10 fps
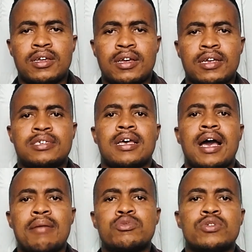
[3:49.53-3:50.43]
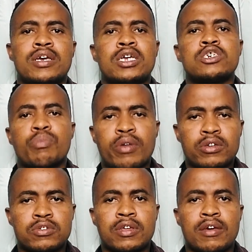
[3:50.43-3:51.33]
It's up to the entrepreneurs
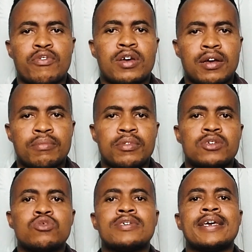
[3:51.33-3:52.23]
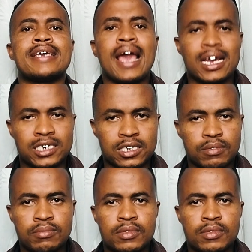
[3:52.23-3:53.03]
of South Africa to take action.